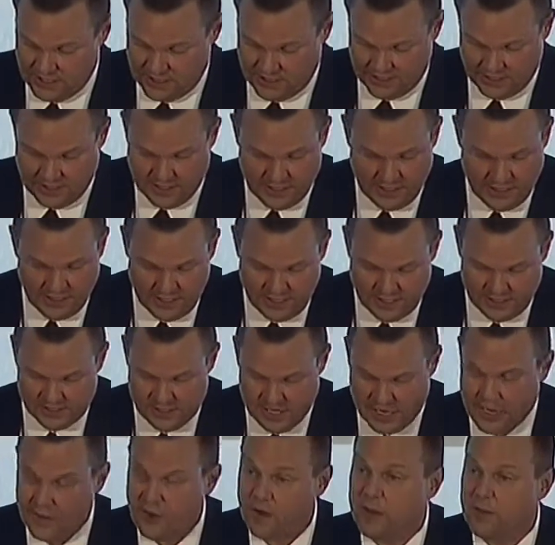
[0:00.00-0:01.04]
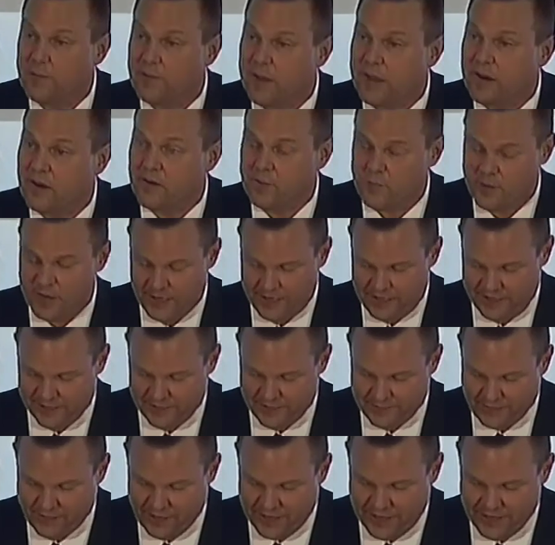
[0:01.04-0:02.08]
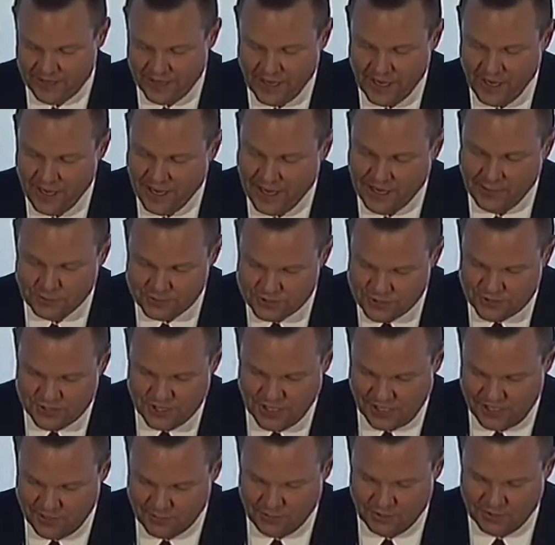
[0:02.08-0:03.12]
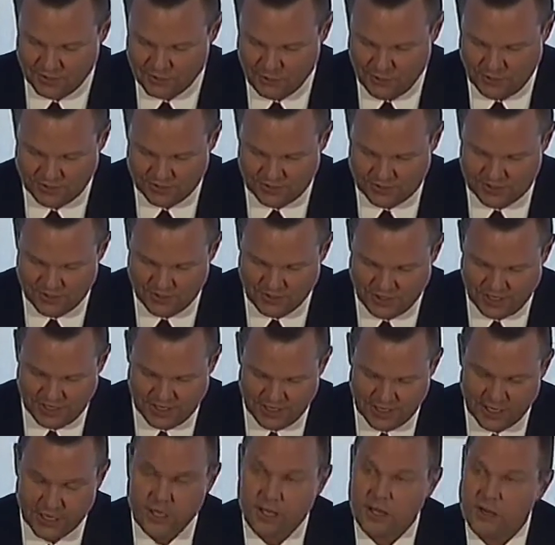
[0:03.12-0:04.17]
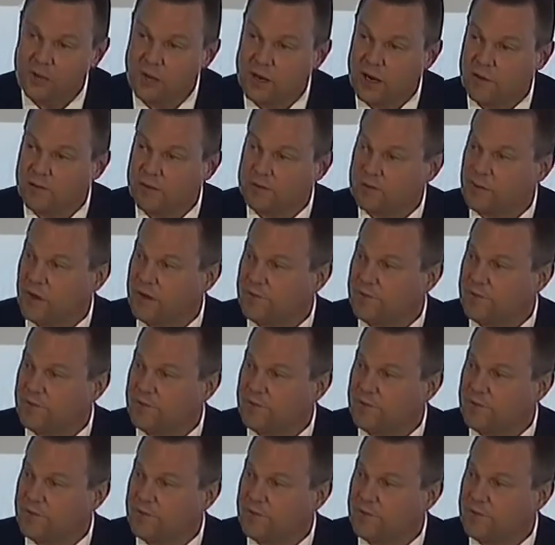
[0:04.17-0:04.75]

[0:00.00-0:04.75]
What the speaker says: And he's not only a mentor of mine, he's a friend. I will just tell you a real quick story. When I was